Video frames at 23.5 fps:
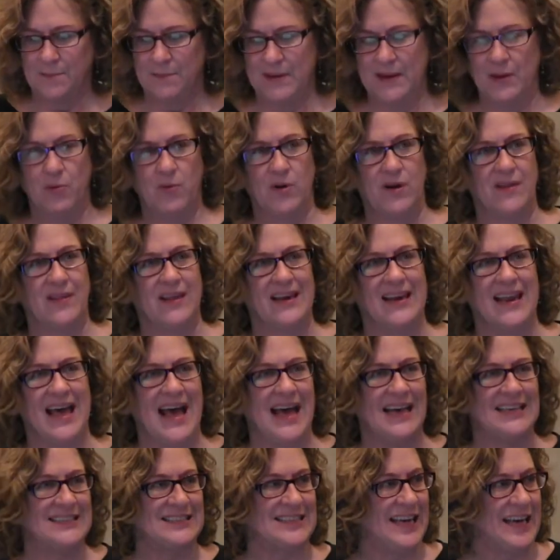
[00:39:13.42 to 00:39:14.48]
being one of the
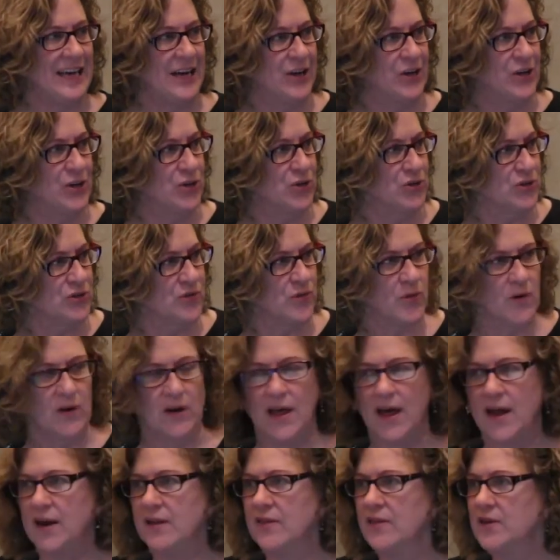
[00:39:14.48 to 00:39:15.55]
last editors for a
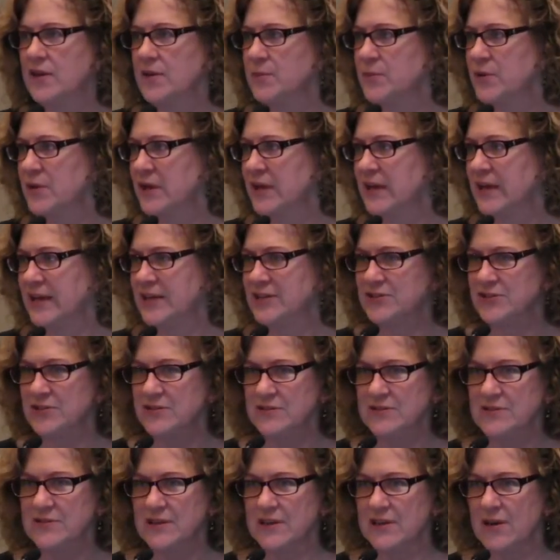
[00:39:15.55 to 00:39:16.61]
lot of the
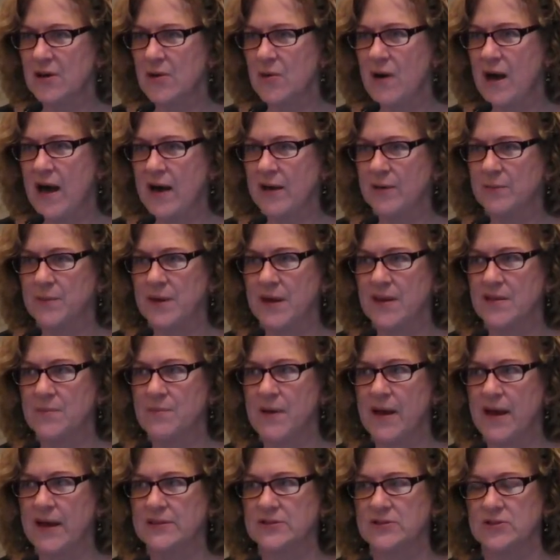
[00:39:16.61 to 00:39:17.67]
communications that go out by the
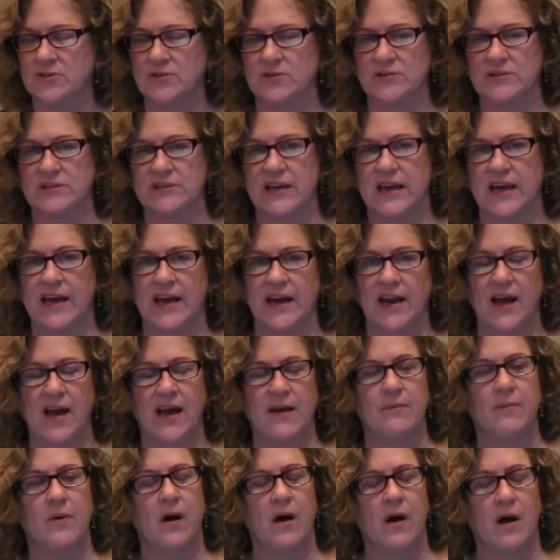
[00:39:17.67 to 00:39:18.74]
pastors. And
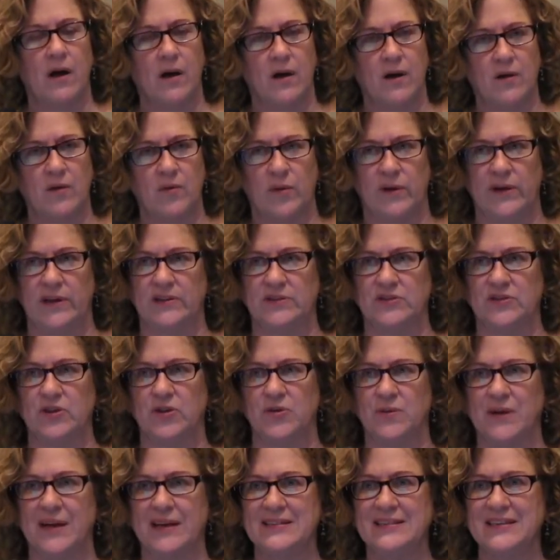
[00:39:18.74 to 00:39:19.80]
I'm always
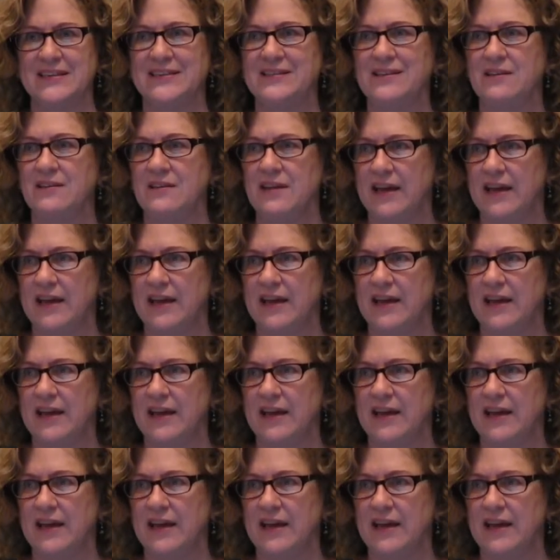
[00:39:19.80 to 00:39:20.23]
correcting the